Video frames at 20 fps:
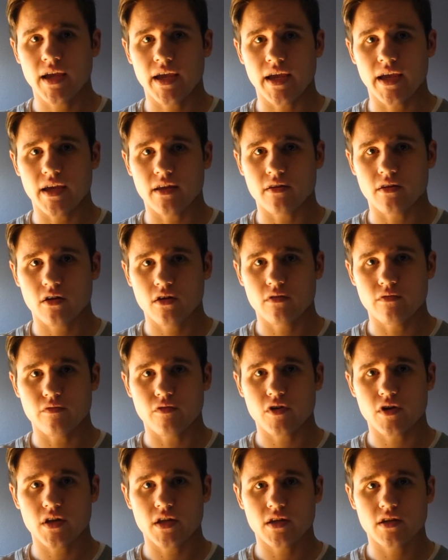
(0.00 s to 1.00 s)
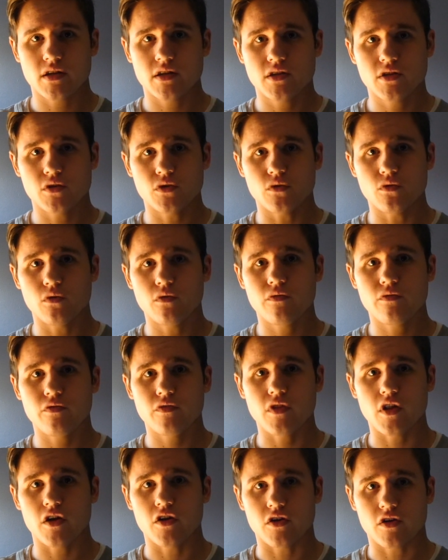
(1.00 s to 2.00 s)
and convert it to
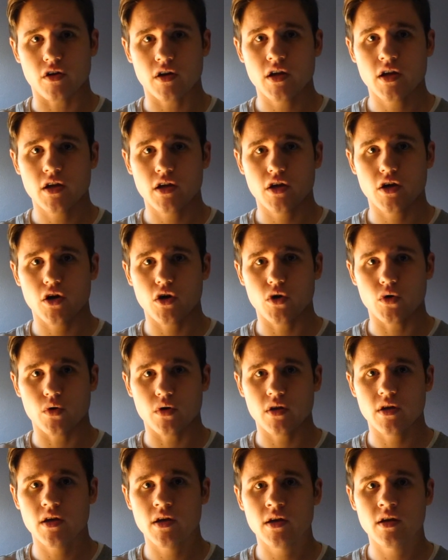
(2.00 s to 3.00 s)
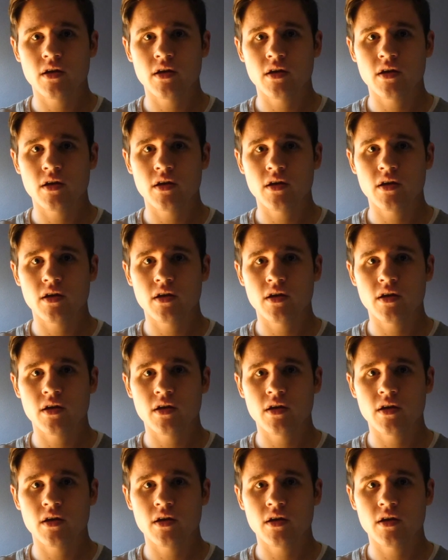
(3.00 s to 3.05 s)
Flutter code.